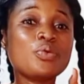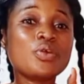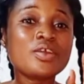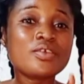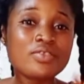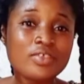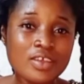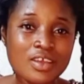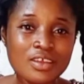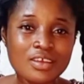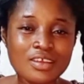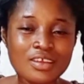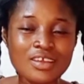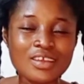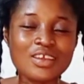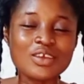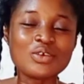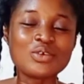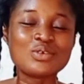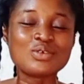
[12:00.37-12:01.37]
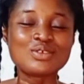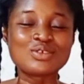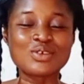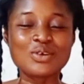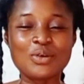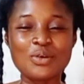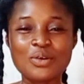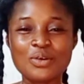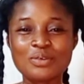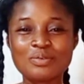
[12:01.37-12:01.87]
breathing in
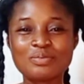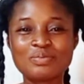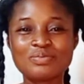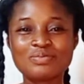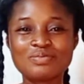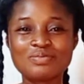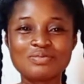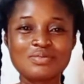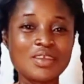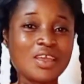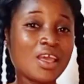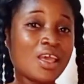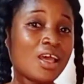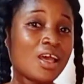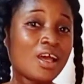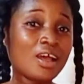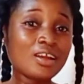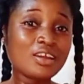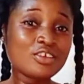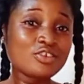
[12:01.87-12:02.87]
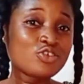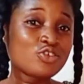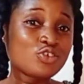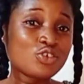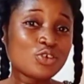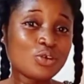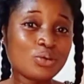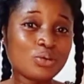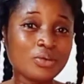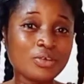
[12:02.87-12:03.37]
couture, and it's
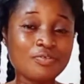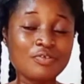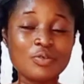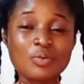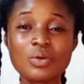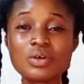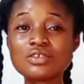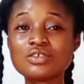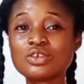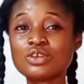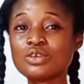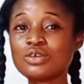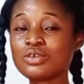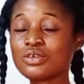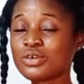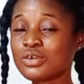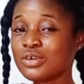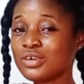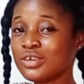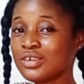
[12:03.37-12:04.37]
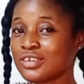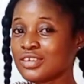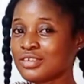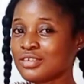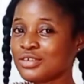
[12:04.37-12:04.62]
true. If you want to look good,